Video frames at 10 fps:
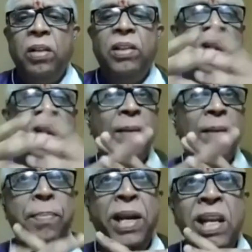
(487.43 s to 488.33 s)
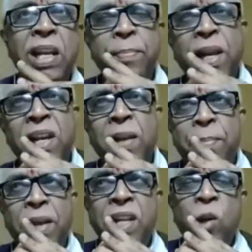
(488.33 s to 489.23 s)
There are many
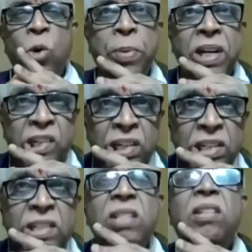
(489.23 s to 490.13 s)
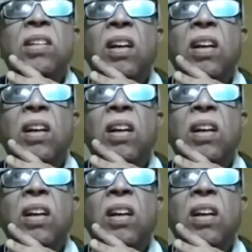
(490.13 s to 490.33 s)
Upanishads.